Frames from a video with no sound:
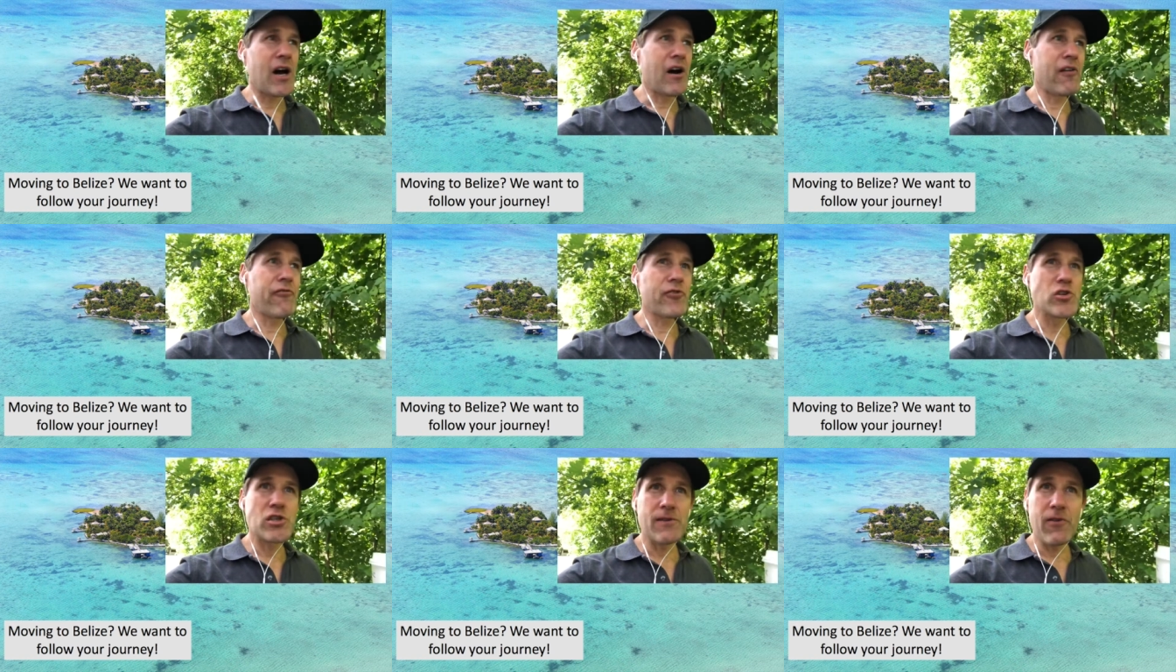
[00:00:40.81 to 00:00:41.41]

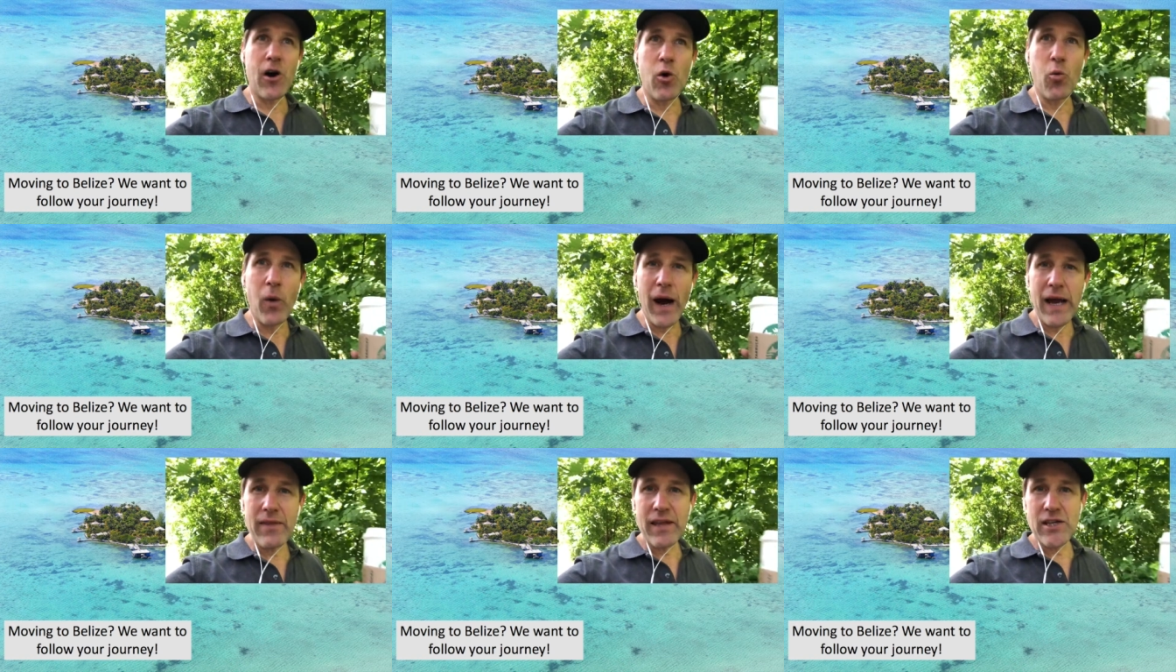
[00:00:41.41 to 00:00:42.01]
First of all,
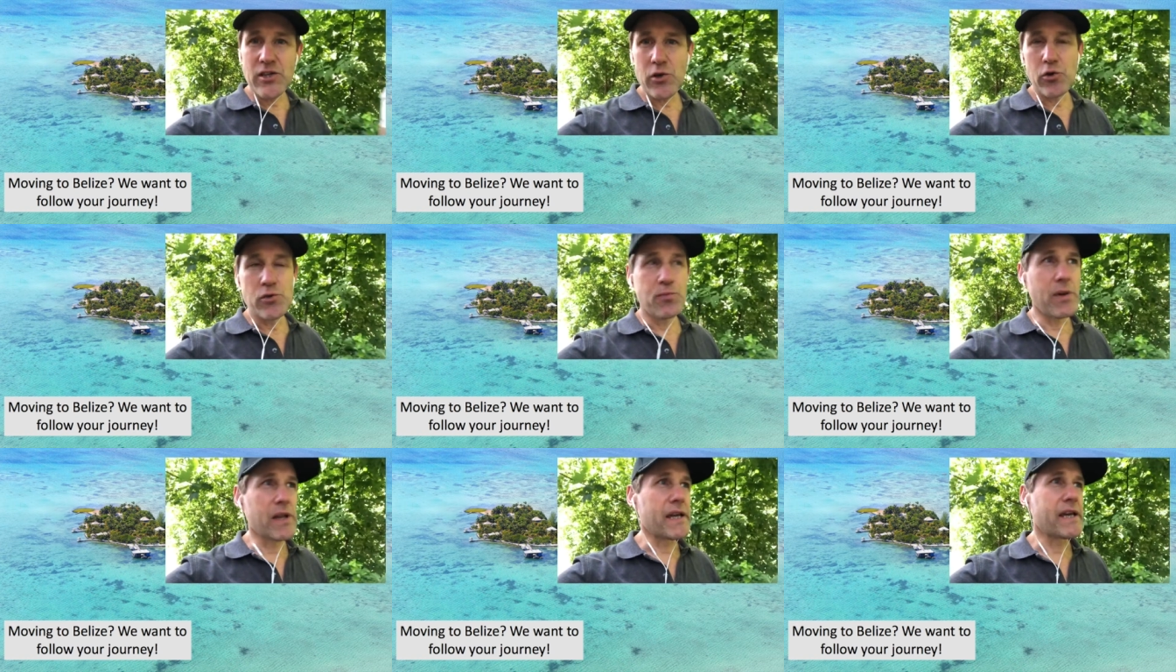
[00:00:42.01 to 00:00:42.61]
why they chose
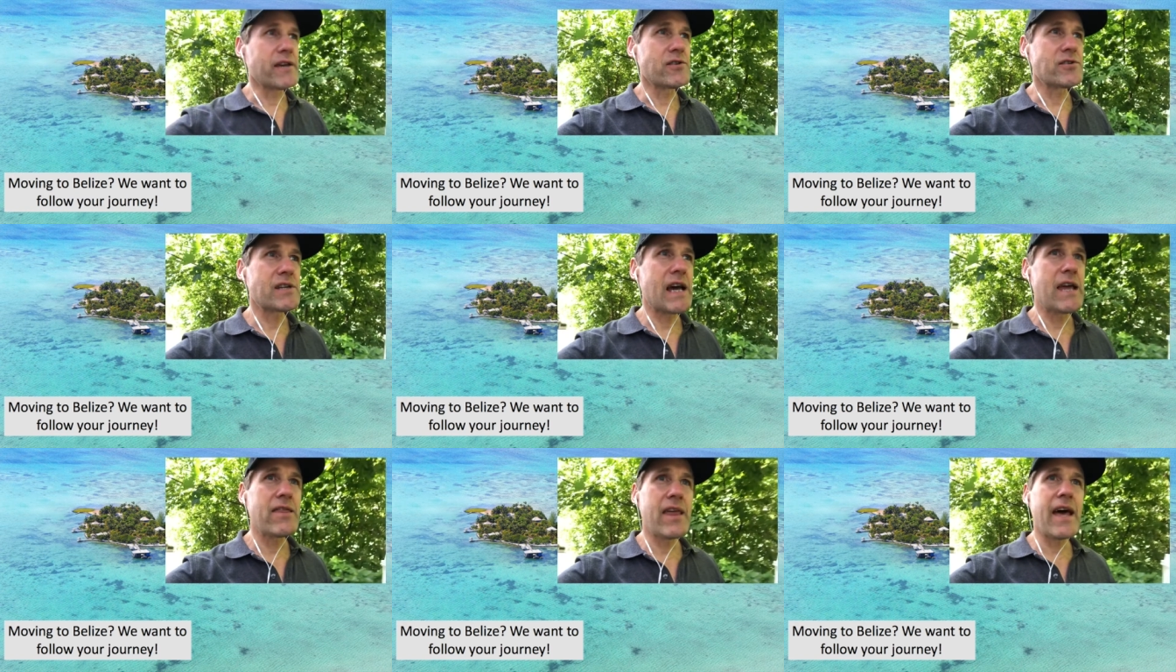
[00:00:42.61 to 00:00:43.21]
Belize,
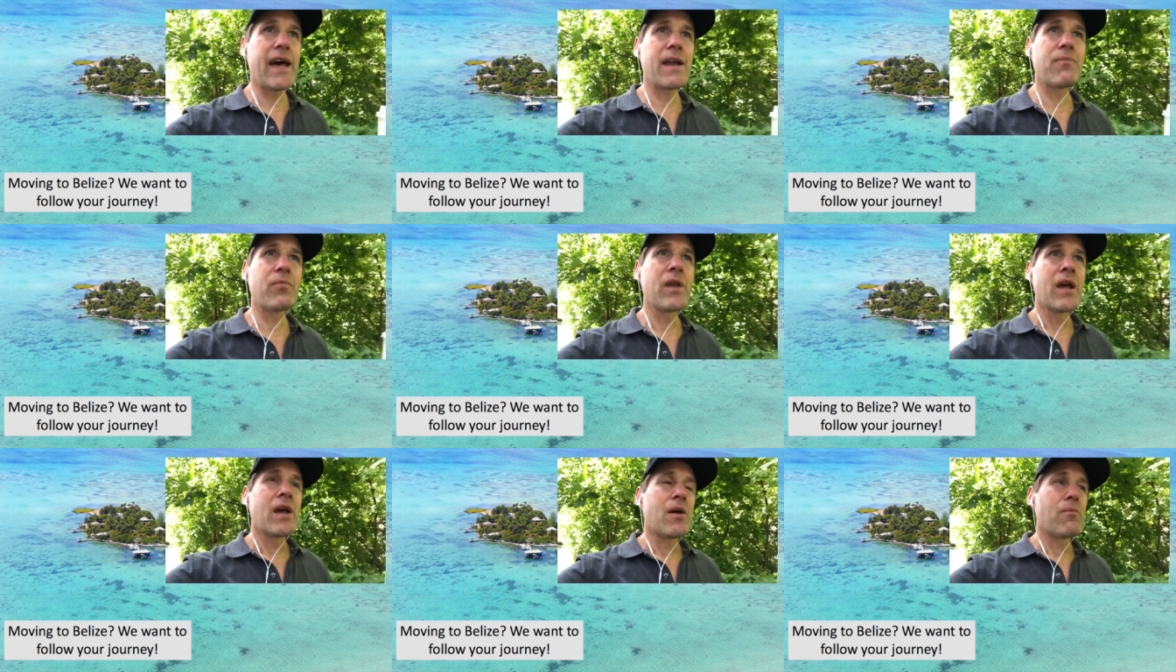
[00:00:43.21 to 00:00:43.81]
and then
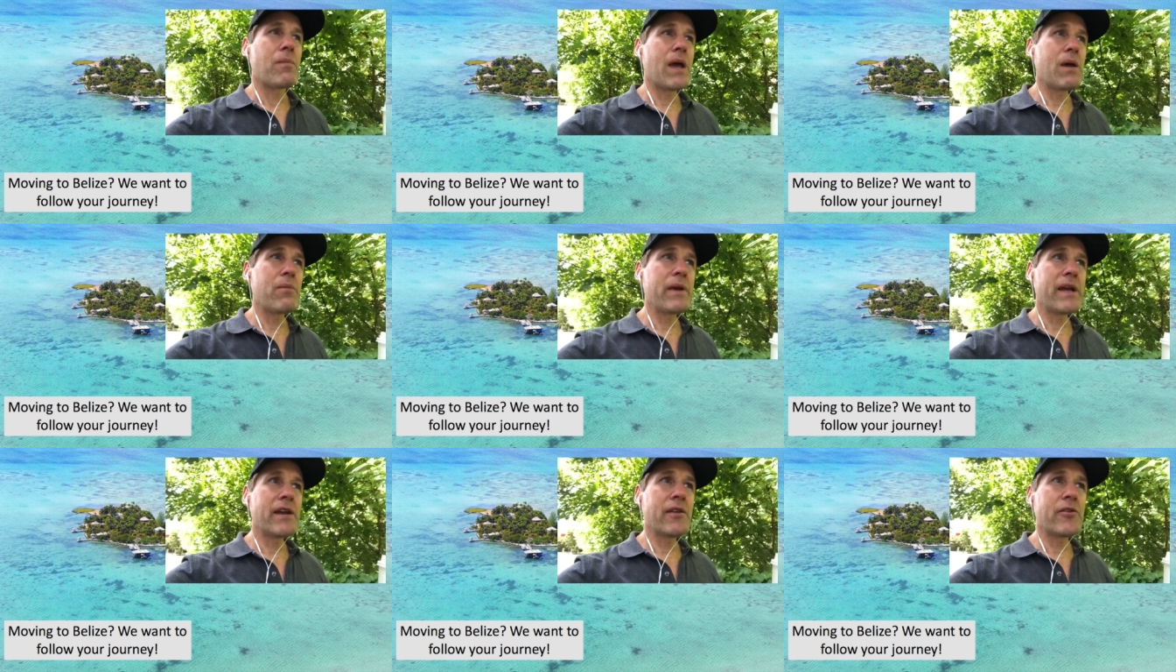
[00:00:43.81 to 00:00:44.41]

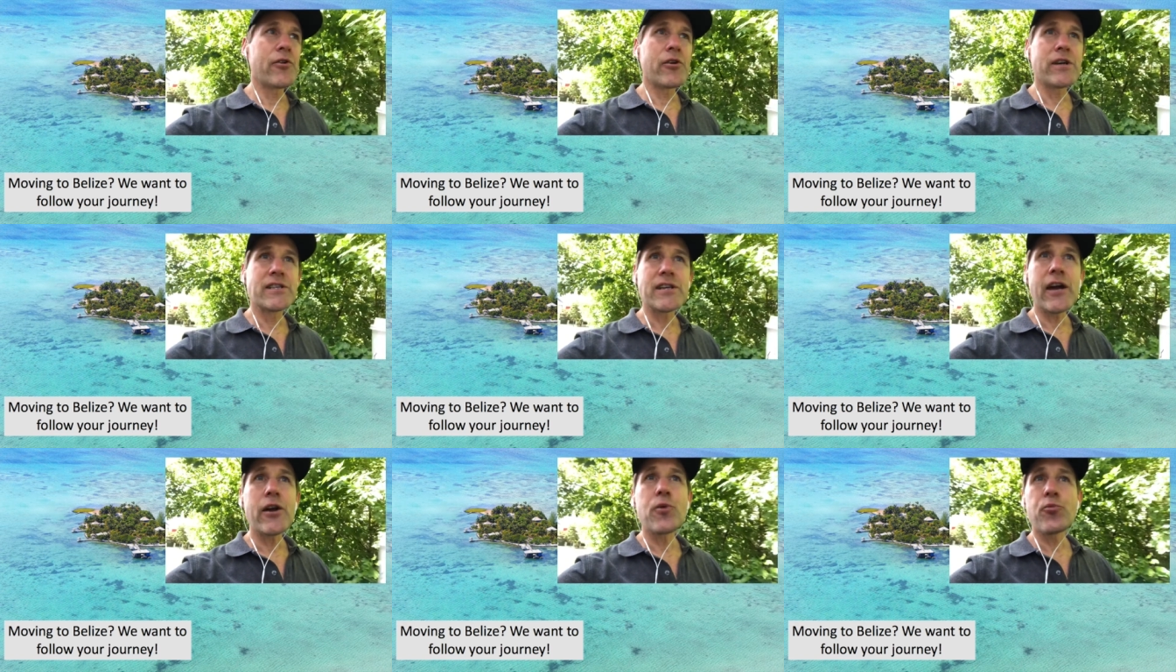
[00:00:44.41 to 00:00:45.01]
maybe their
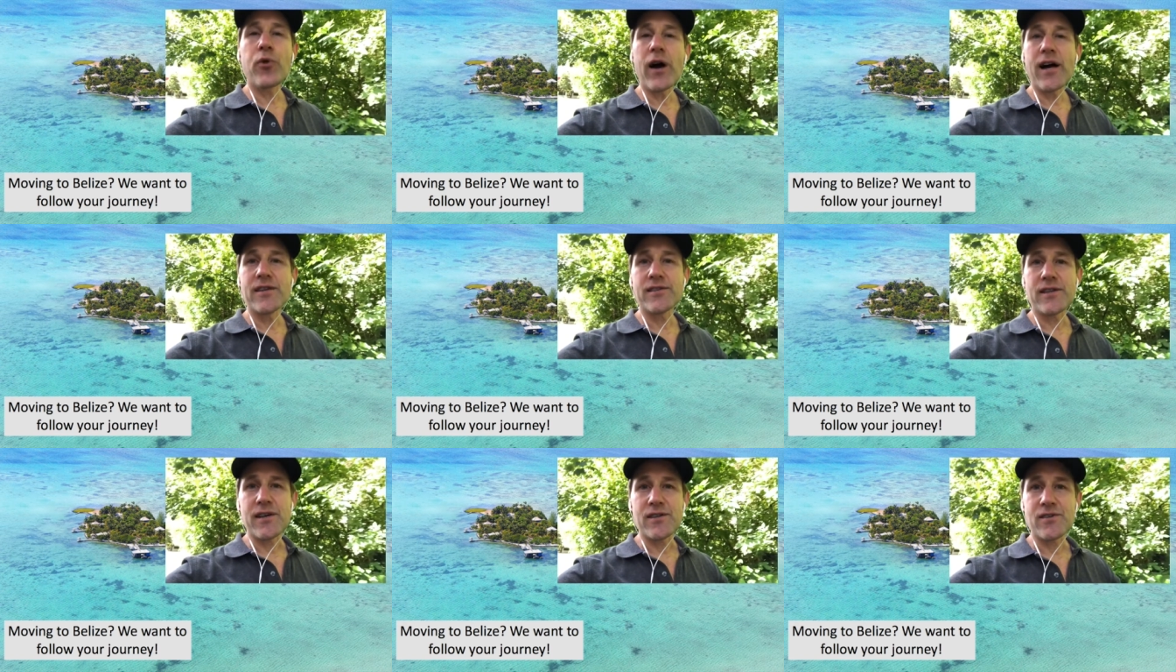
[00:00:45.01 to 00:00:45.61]
entire
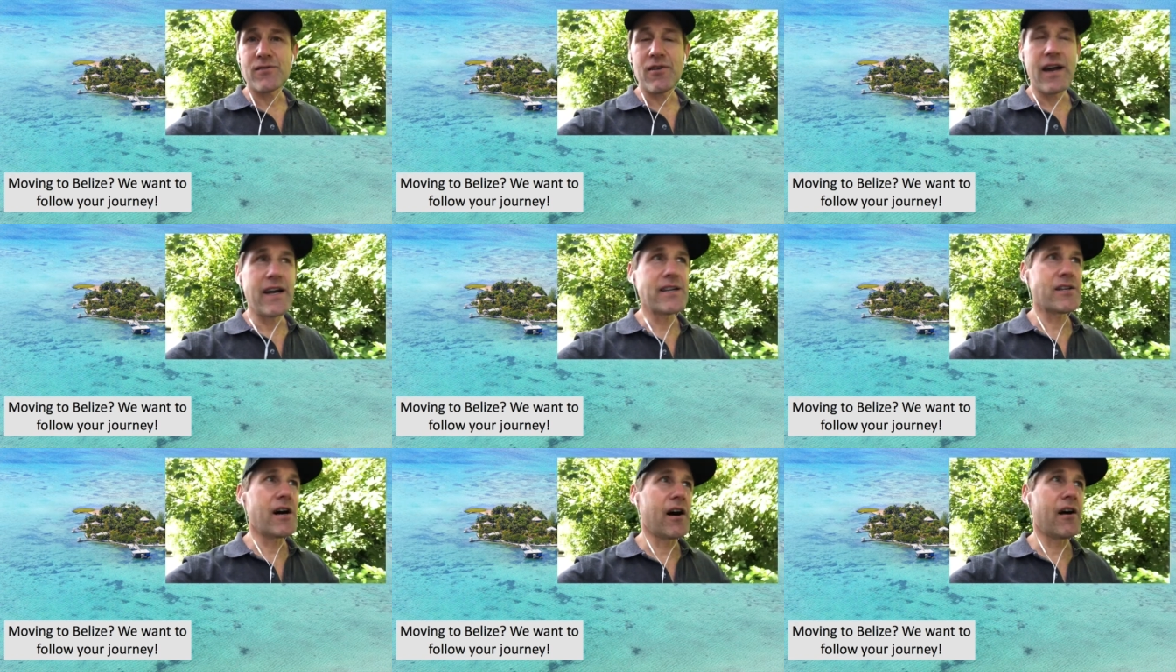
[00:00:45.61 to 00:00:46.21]
process,
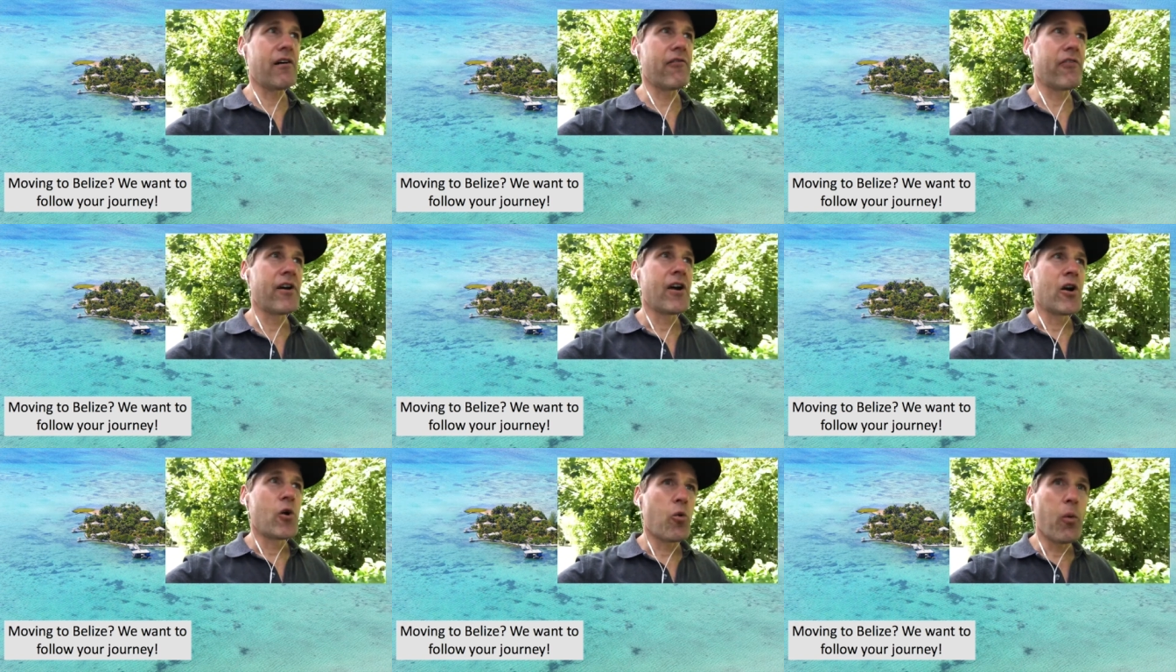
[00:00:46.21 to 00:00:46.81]
right, of
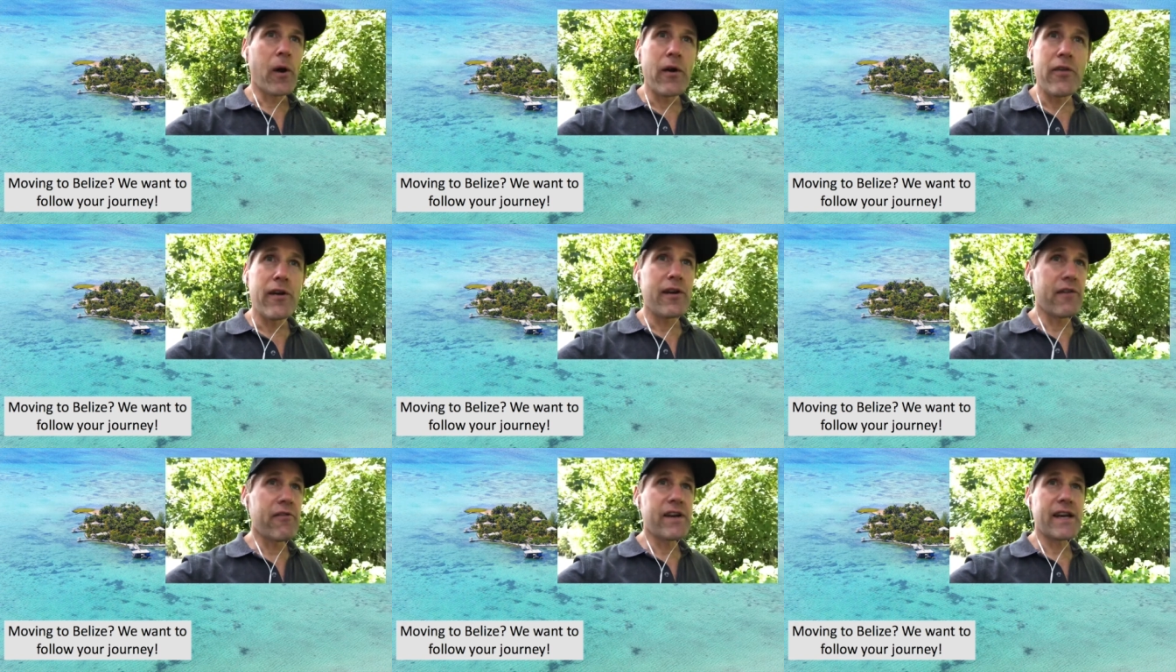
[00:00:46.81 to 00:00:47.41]
where they're
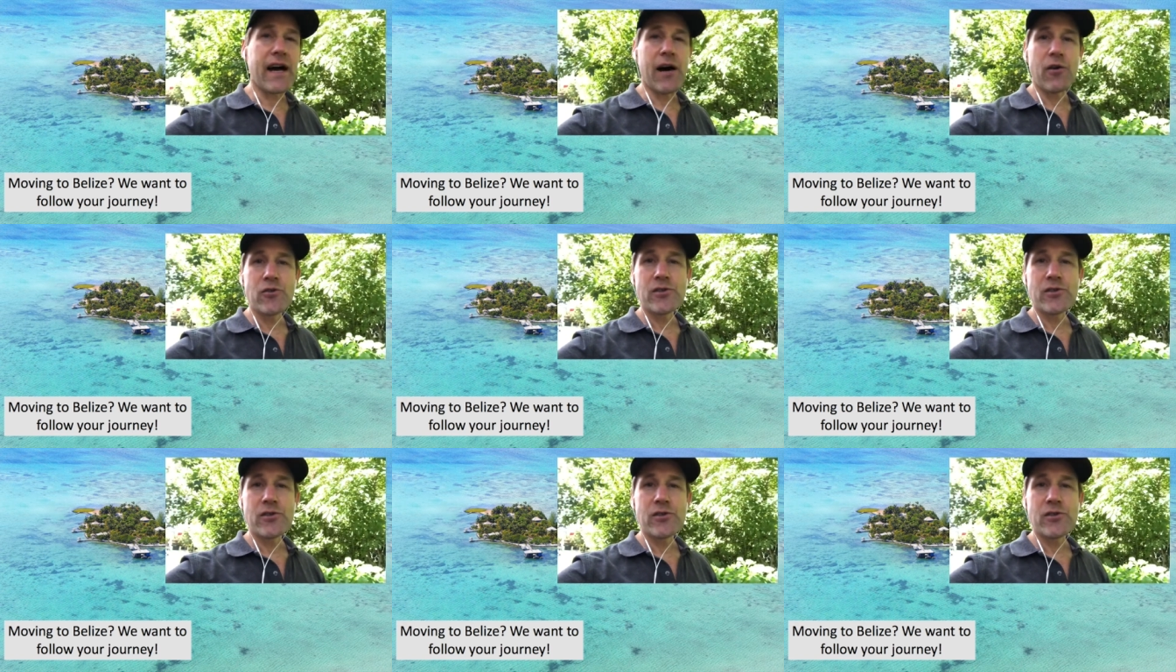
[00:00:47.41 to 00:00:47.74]
living now.